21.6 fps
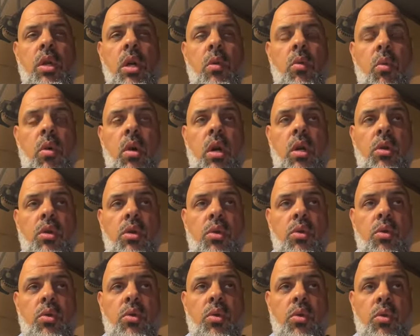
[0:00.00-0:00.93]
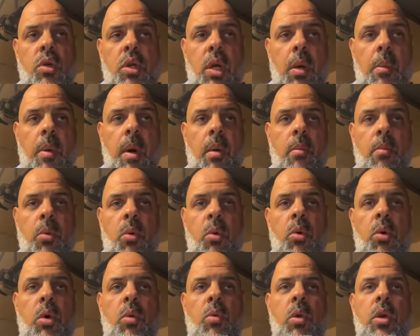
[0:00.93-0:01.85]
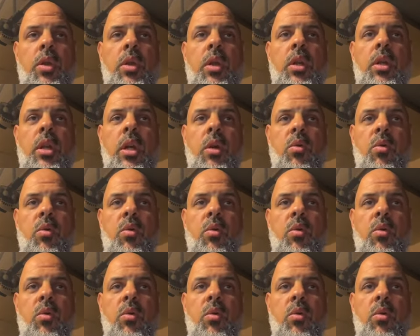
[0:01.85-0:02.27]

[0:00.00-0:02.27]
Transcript: They want you to come on board with it.